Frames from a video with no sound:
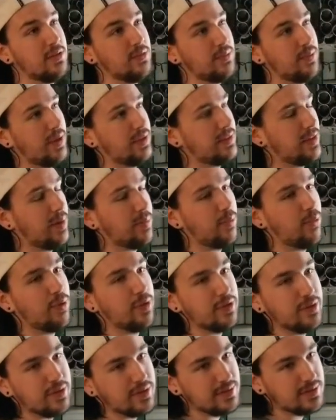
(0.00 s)
at that point
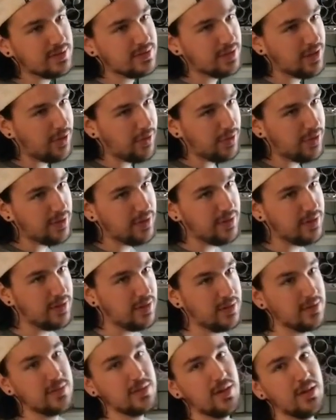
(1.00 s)
you can sell it.
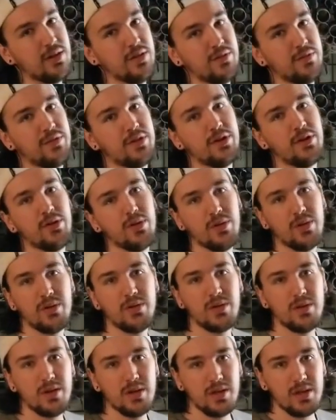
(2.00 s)
Instead of, you know,
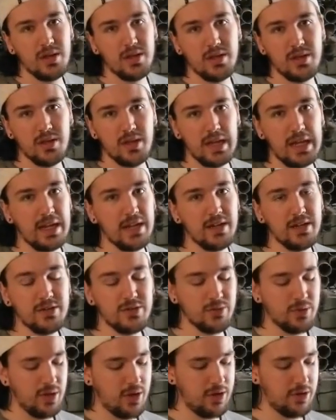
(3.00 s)
$80 to
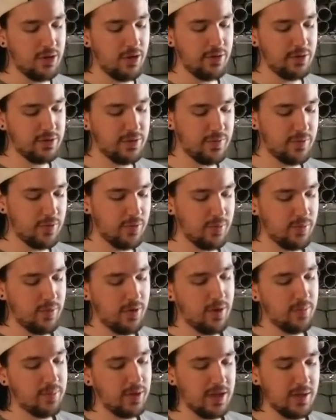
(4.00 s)
$100 for a
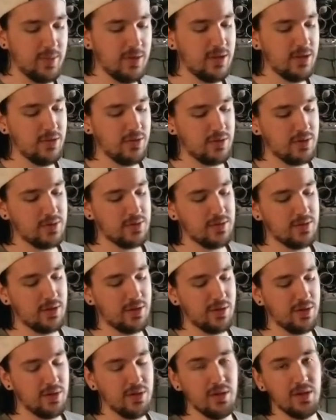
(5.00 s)
baby, you can
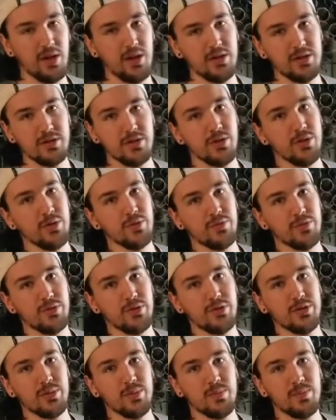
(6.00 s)
sell an adult
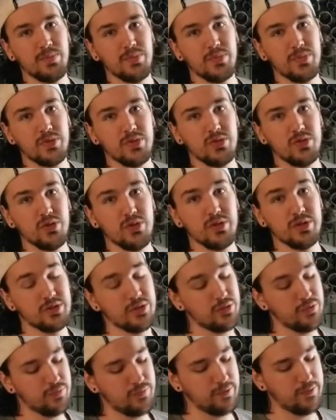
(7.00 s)
for $200 to
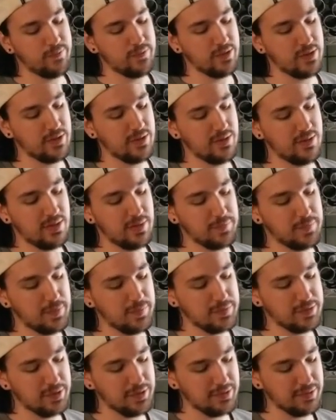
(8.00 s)
$250, even if
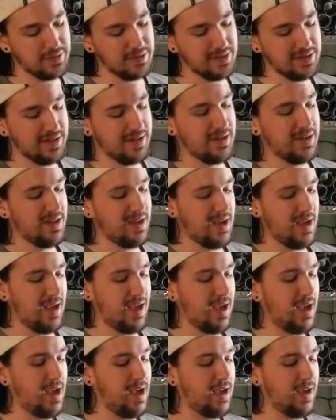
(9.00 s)
it's ugly.
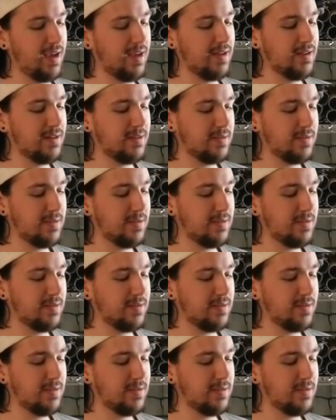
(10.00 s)
And